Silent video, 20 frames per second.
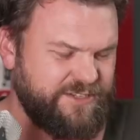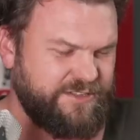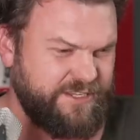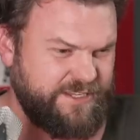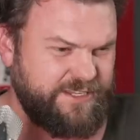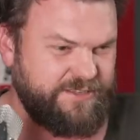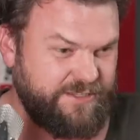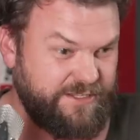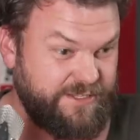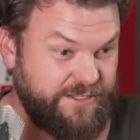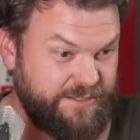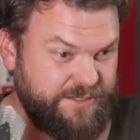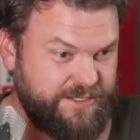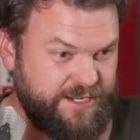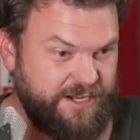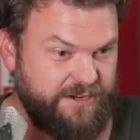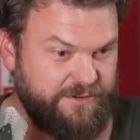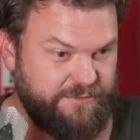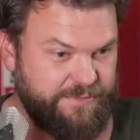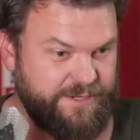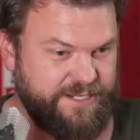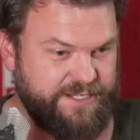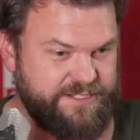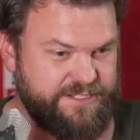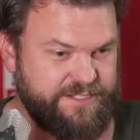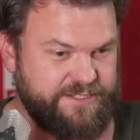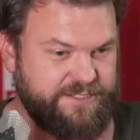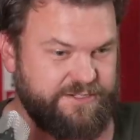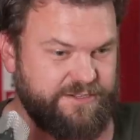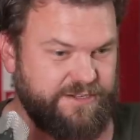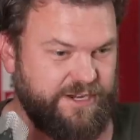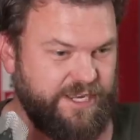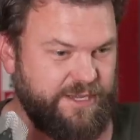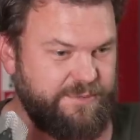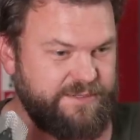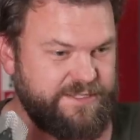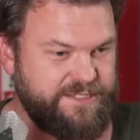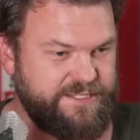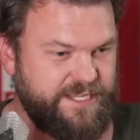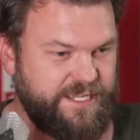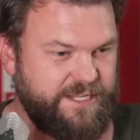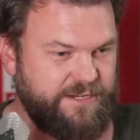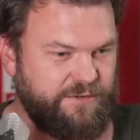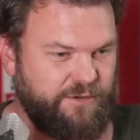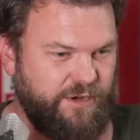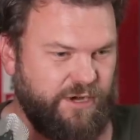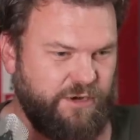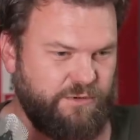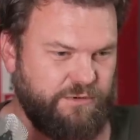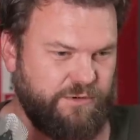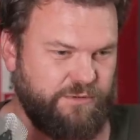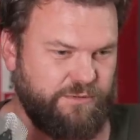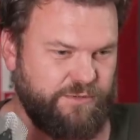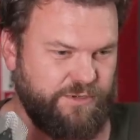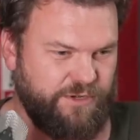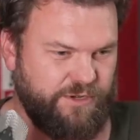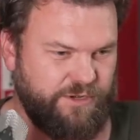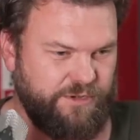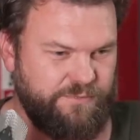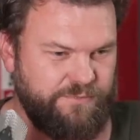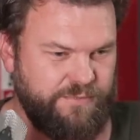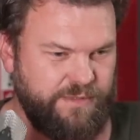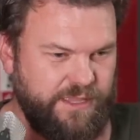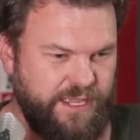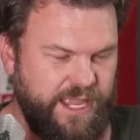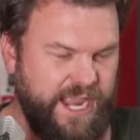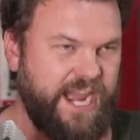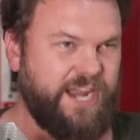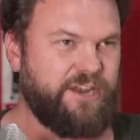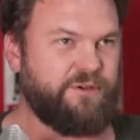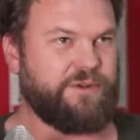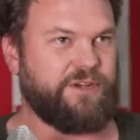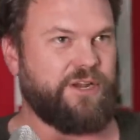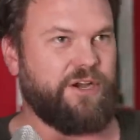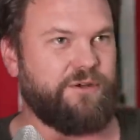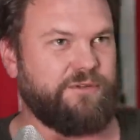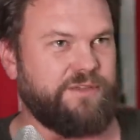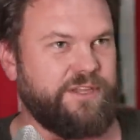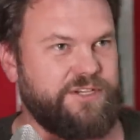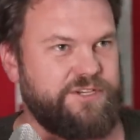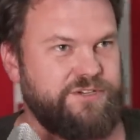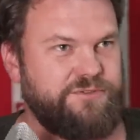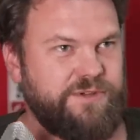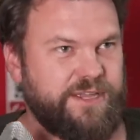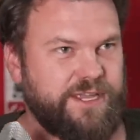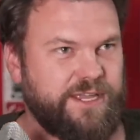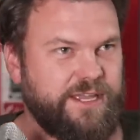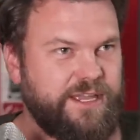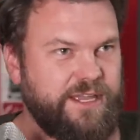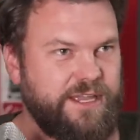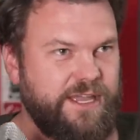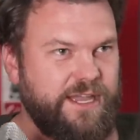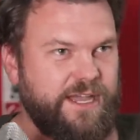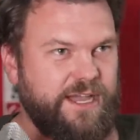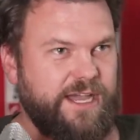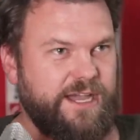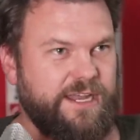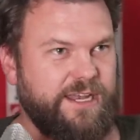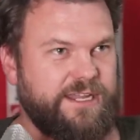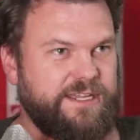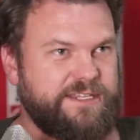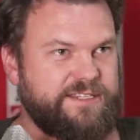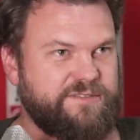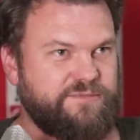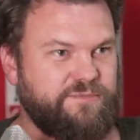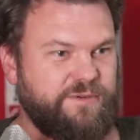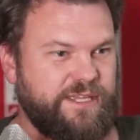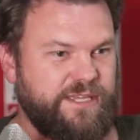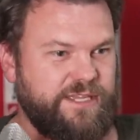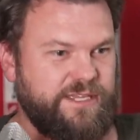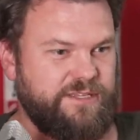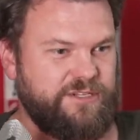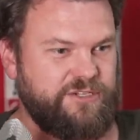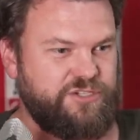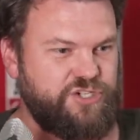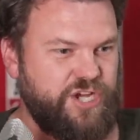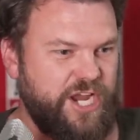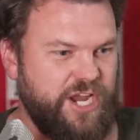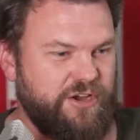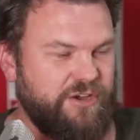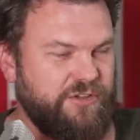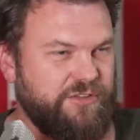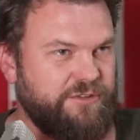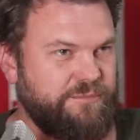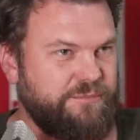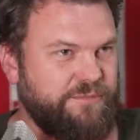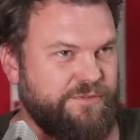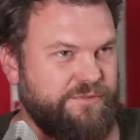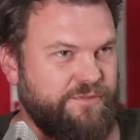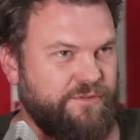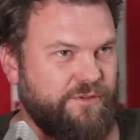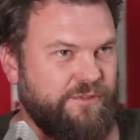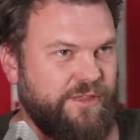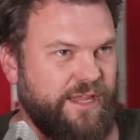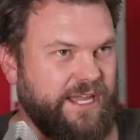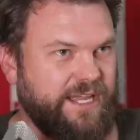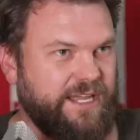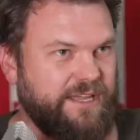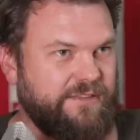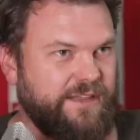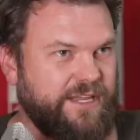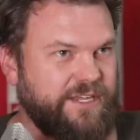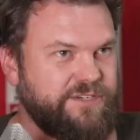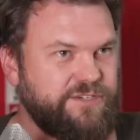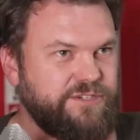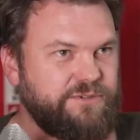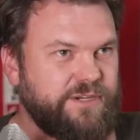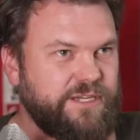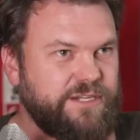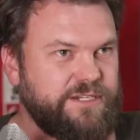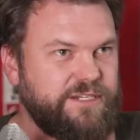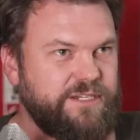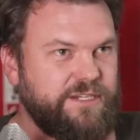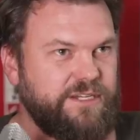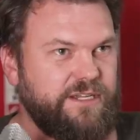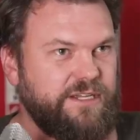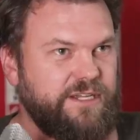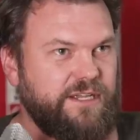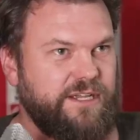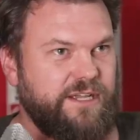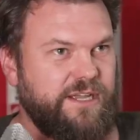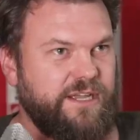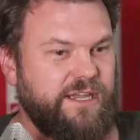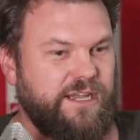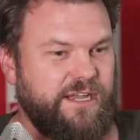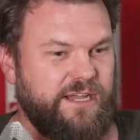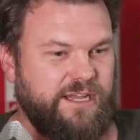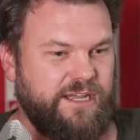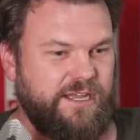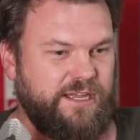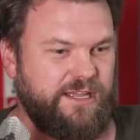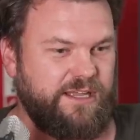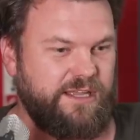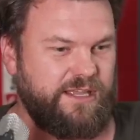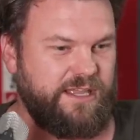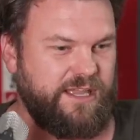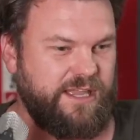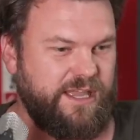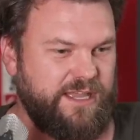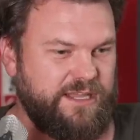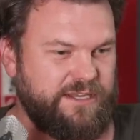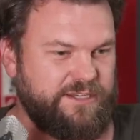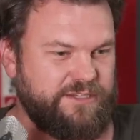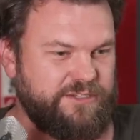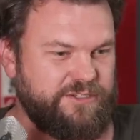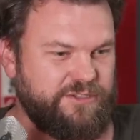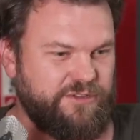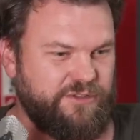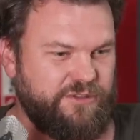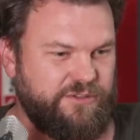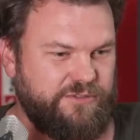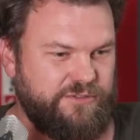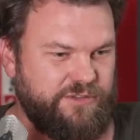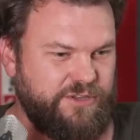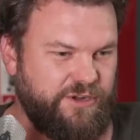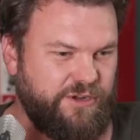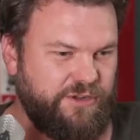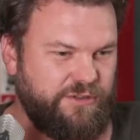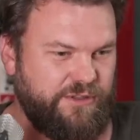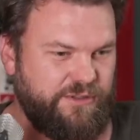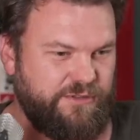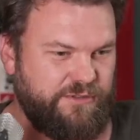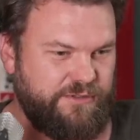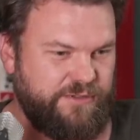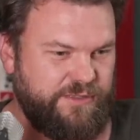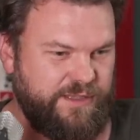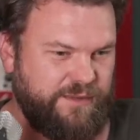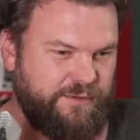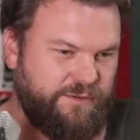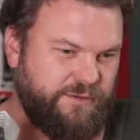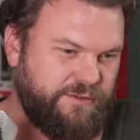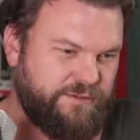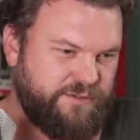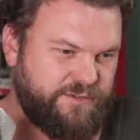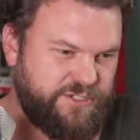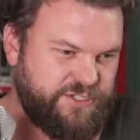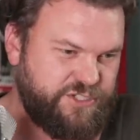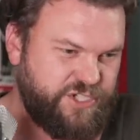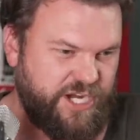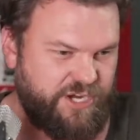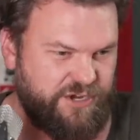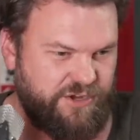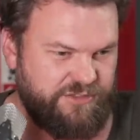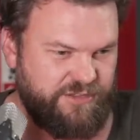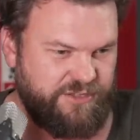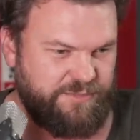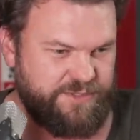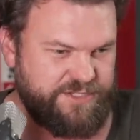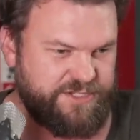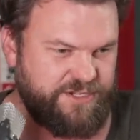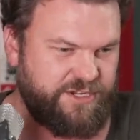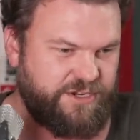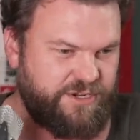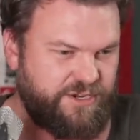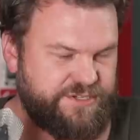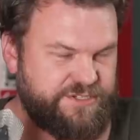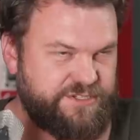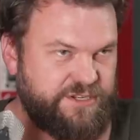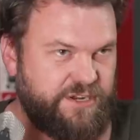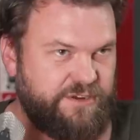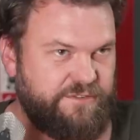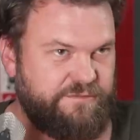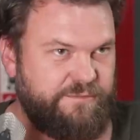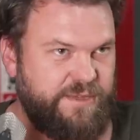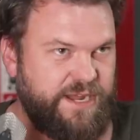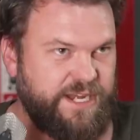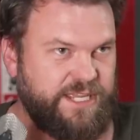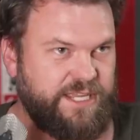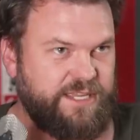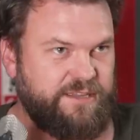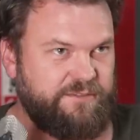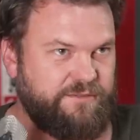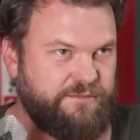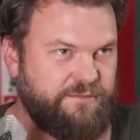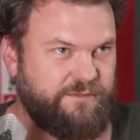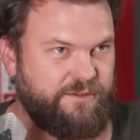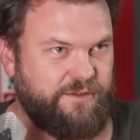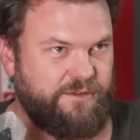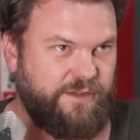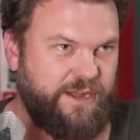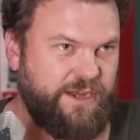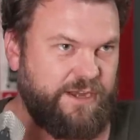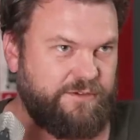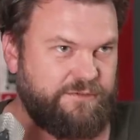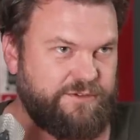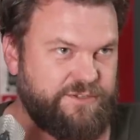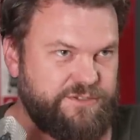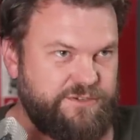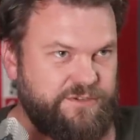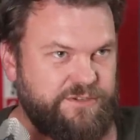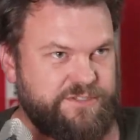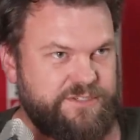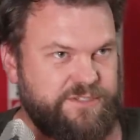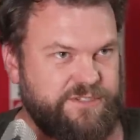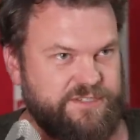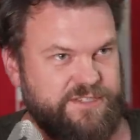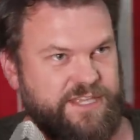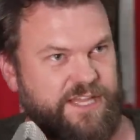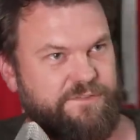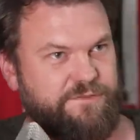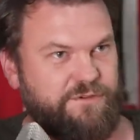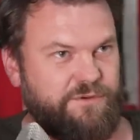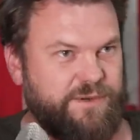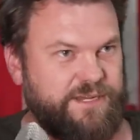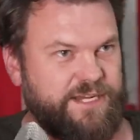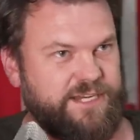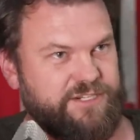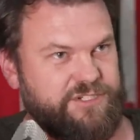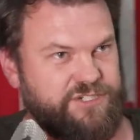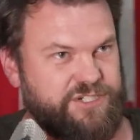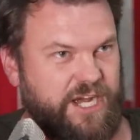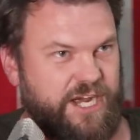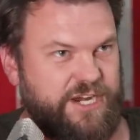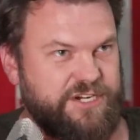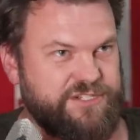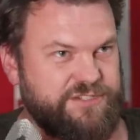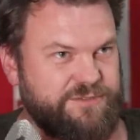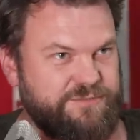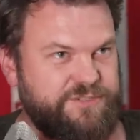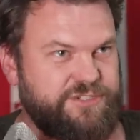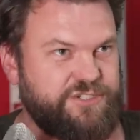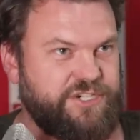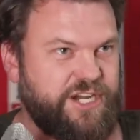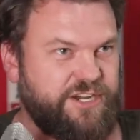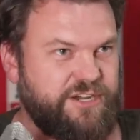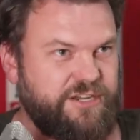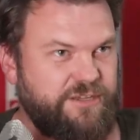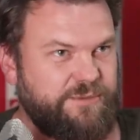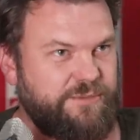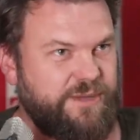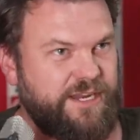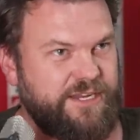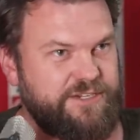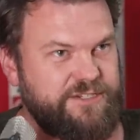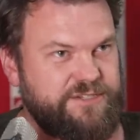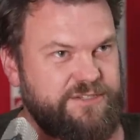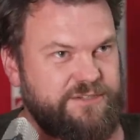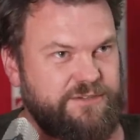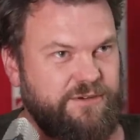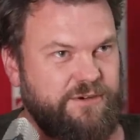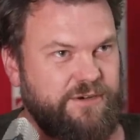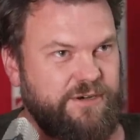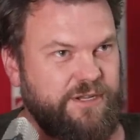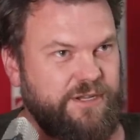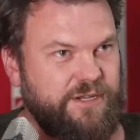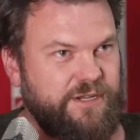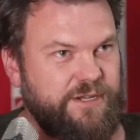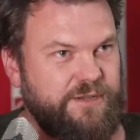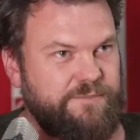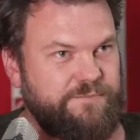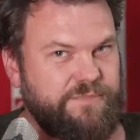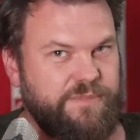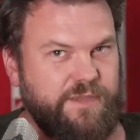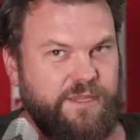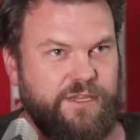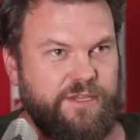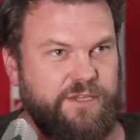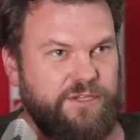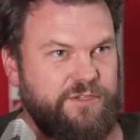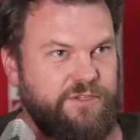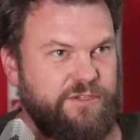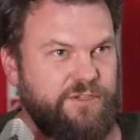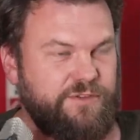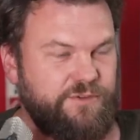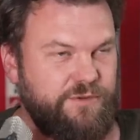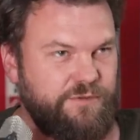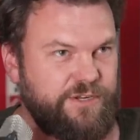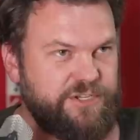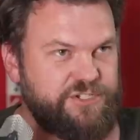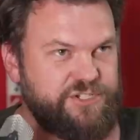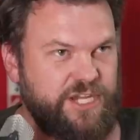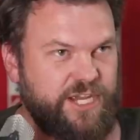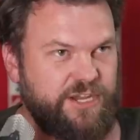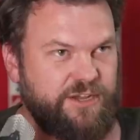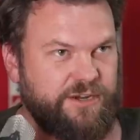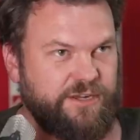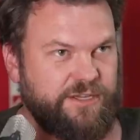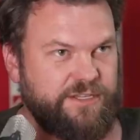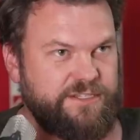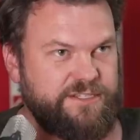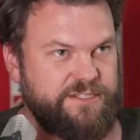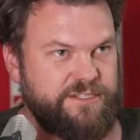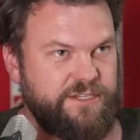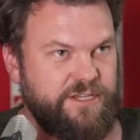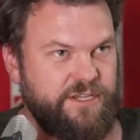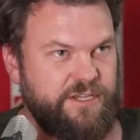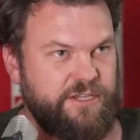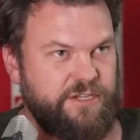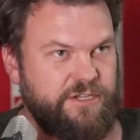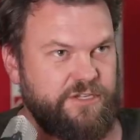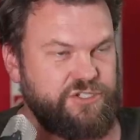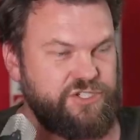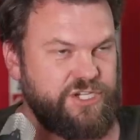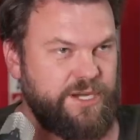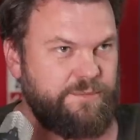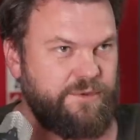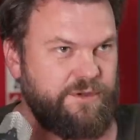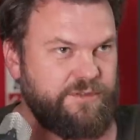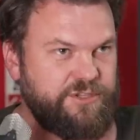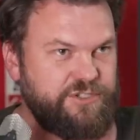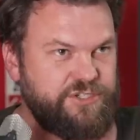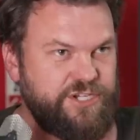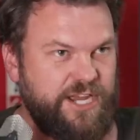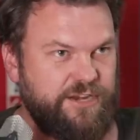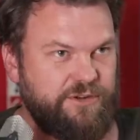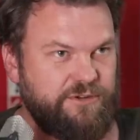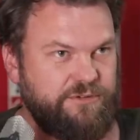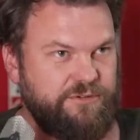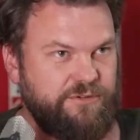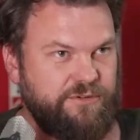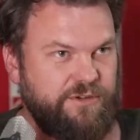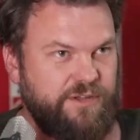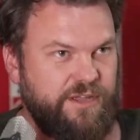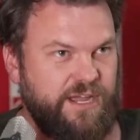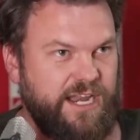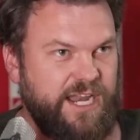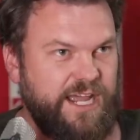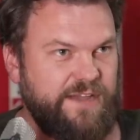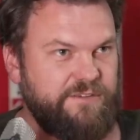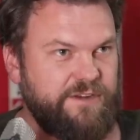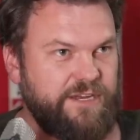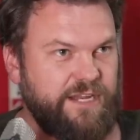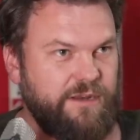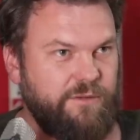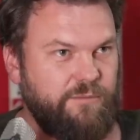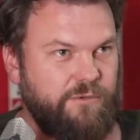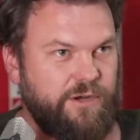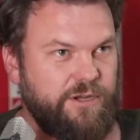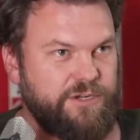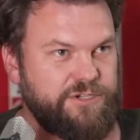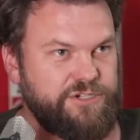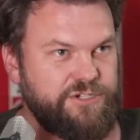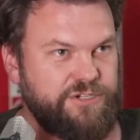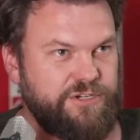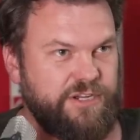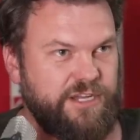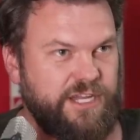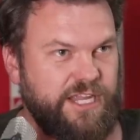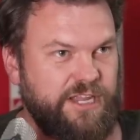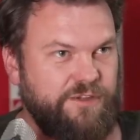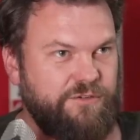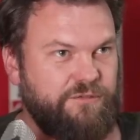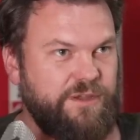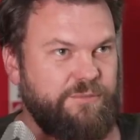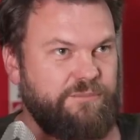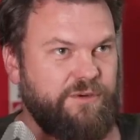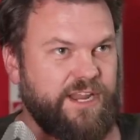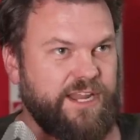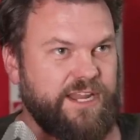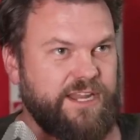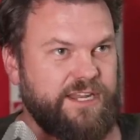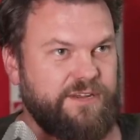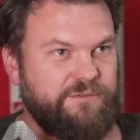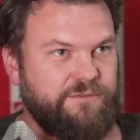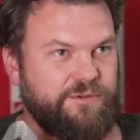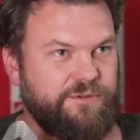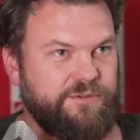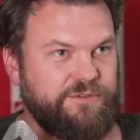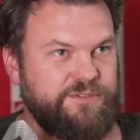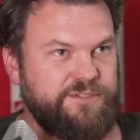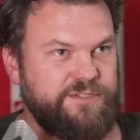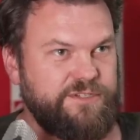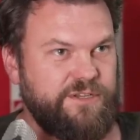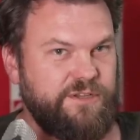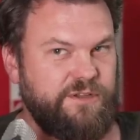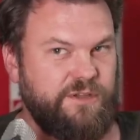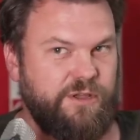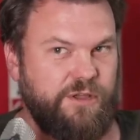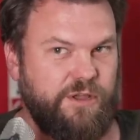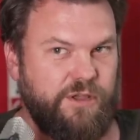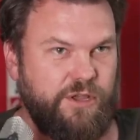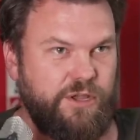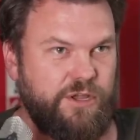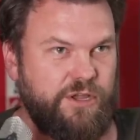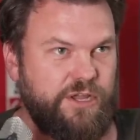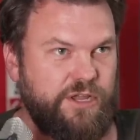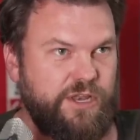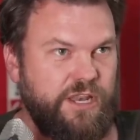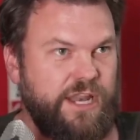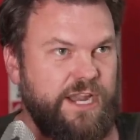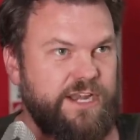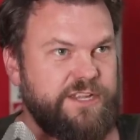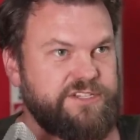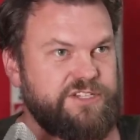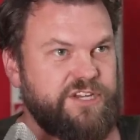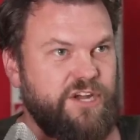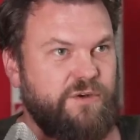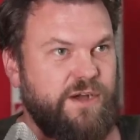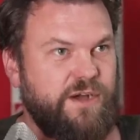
the current ministers got up and said, oh, well, you know, how do we know what they're doing unless we check on them before they do it? And, you know, then to check on them, it's going to cost a lot of money and resources. Therefore, we need to charge them to check on them. And I just thought, you want to check on us? Jump on the channel and have a little watch. If we break any rules, let us know